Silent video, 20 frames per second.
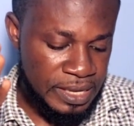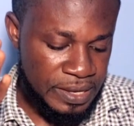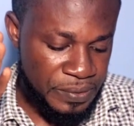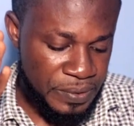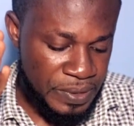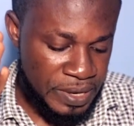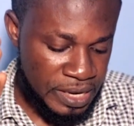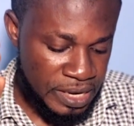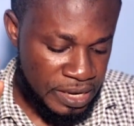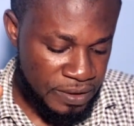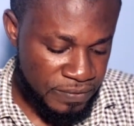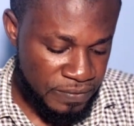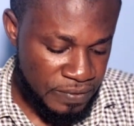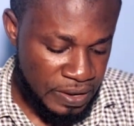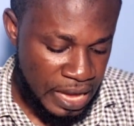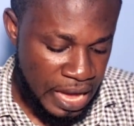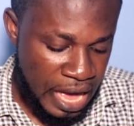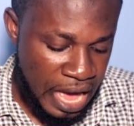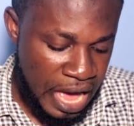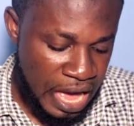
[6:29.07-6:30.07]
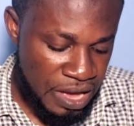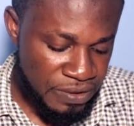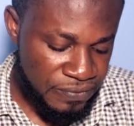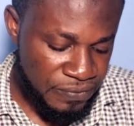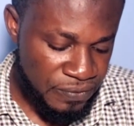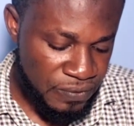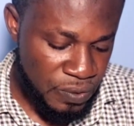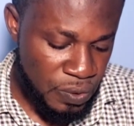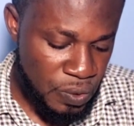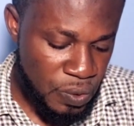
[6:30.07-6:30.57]
We have
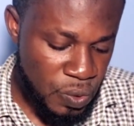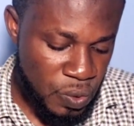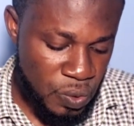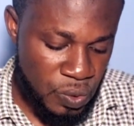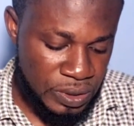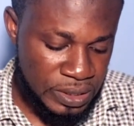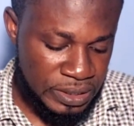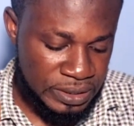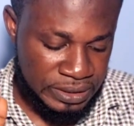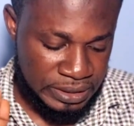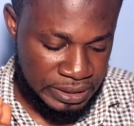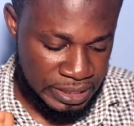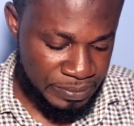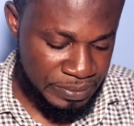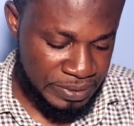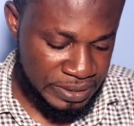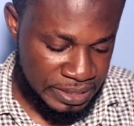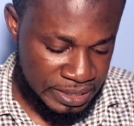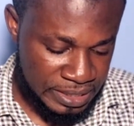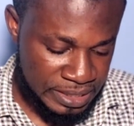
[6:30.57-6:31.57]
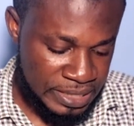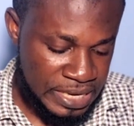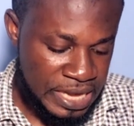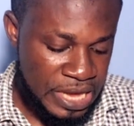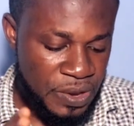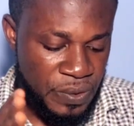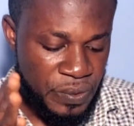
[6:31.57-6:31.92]
AFCO Holdings Limited.